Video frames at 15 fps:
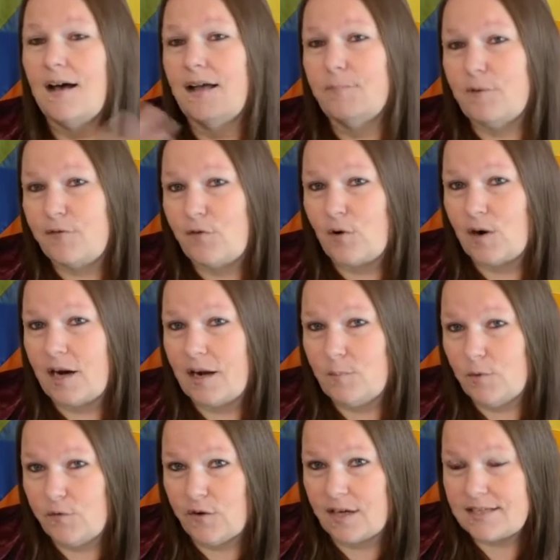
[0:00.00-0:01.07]
before I
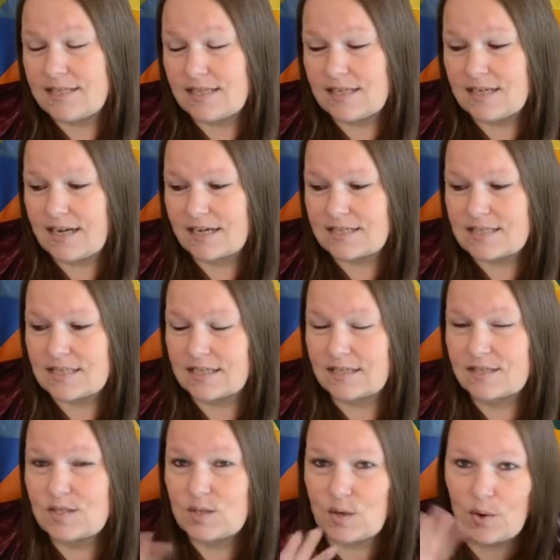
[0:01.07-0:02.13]
move on to the next thing.
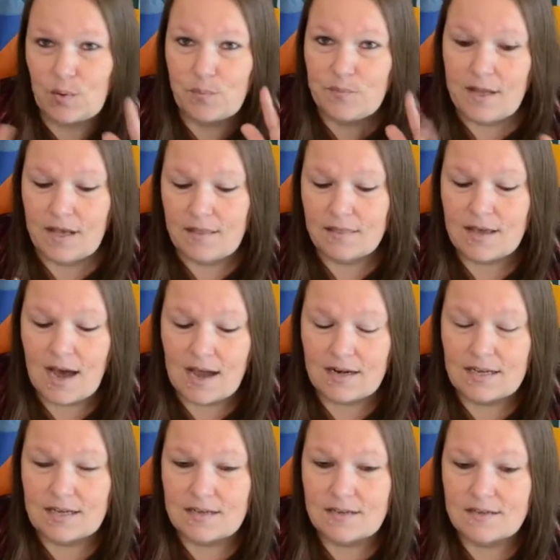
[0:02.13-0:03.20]
So that
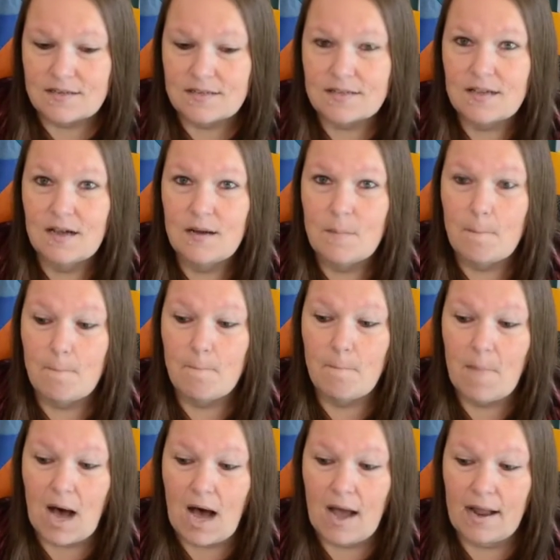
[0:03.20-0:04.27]
is
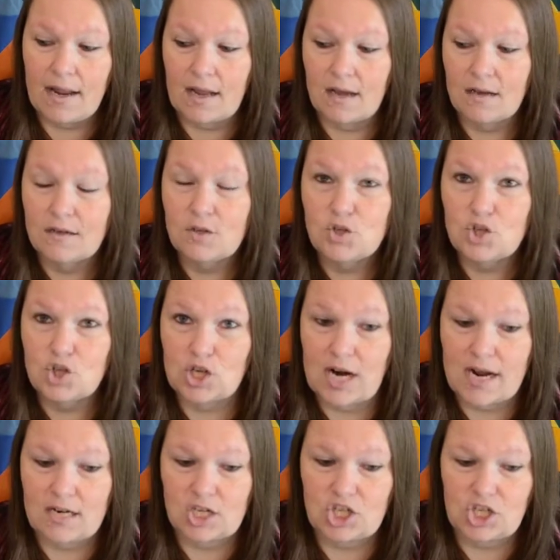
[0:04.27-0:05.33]
my
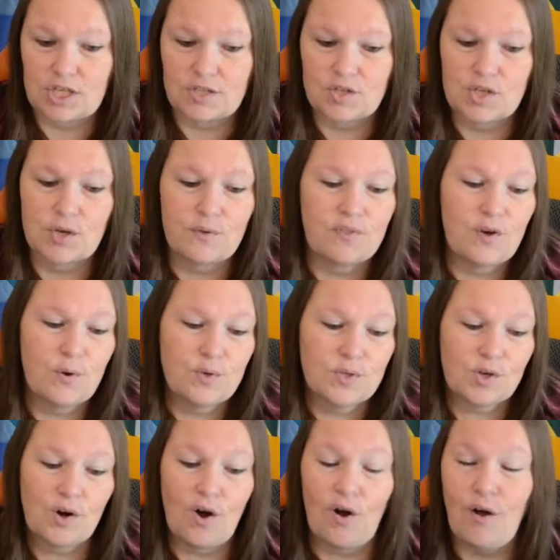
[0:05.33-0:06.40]
strategy. So those
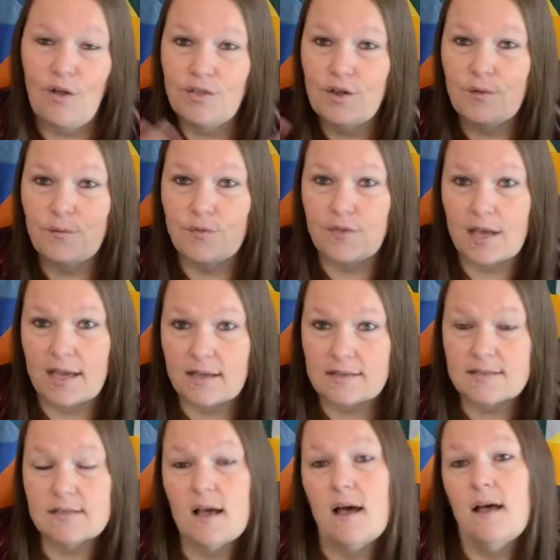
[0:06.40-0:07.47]
are all the
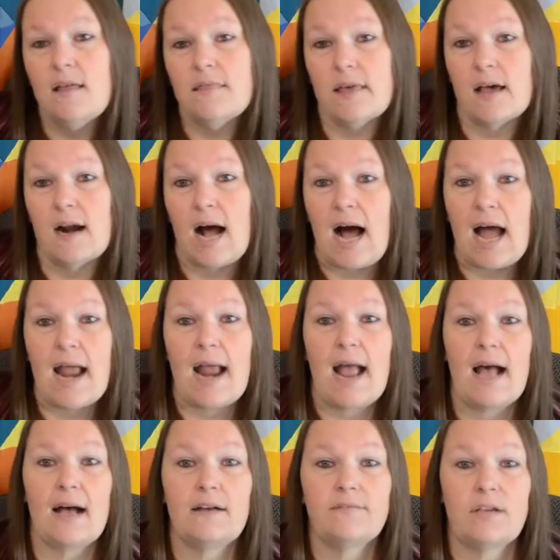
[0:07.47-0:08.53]
things that I
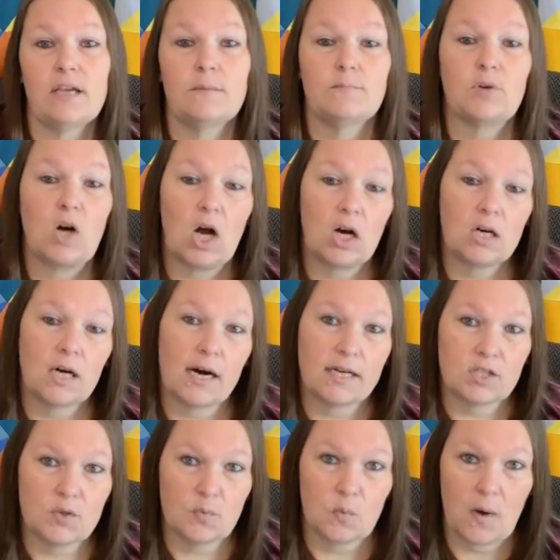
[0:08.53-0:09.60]
have in
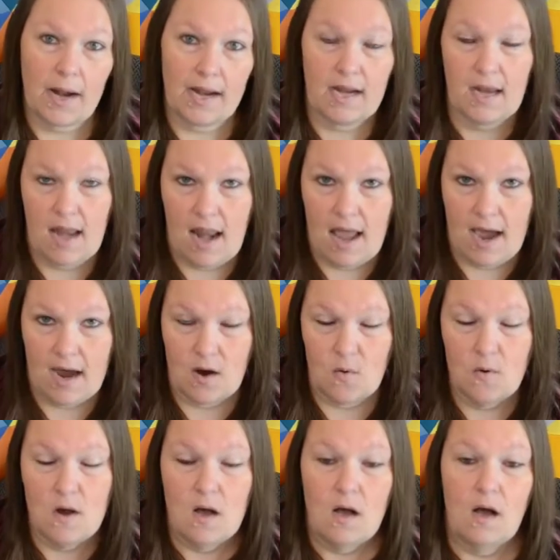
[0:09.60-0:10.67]
progress right
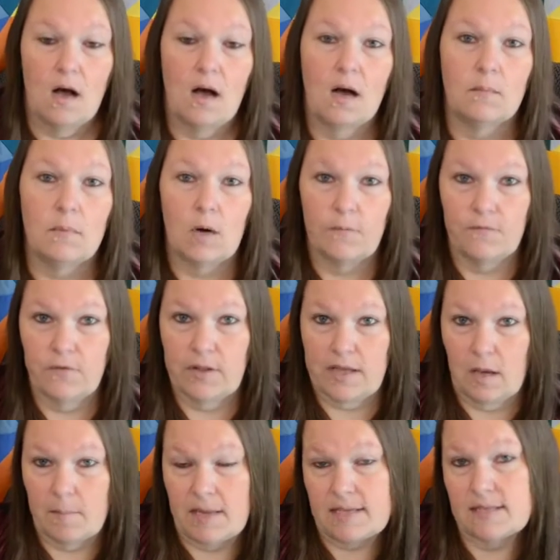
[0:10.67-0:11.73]
now. Hopefully
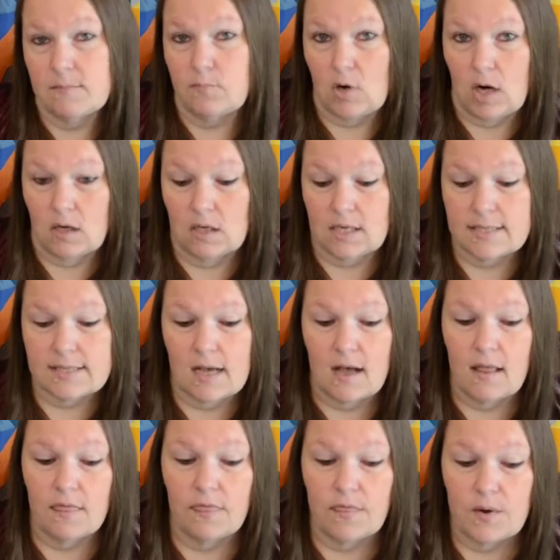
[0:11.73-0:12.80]
I'll make some progress
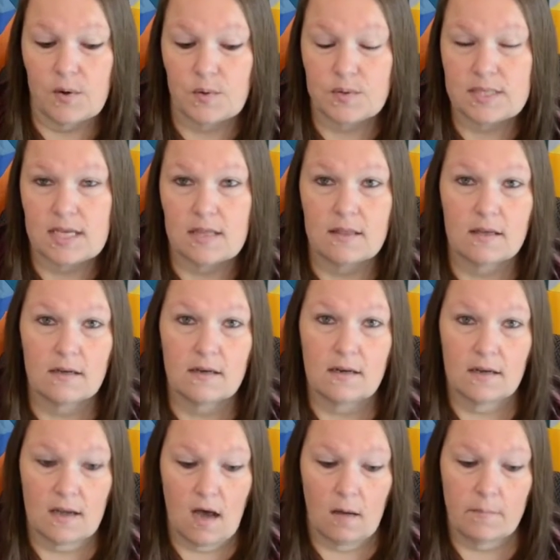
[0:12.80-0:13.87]
on those in the
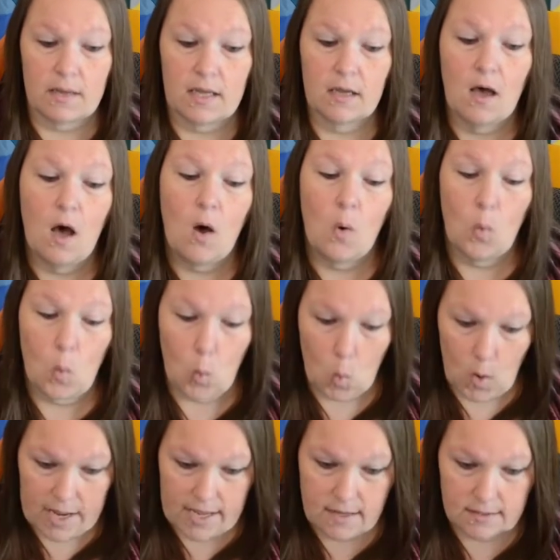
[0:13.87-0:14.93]
coming
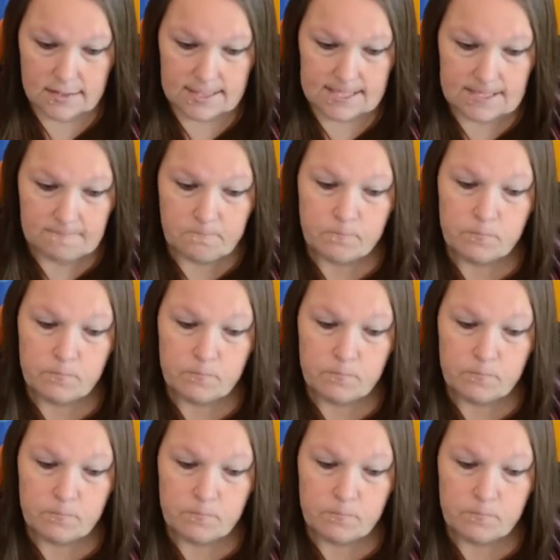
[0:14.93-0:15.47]
weeks.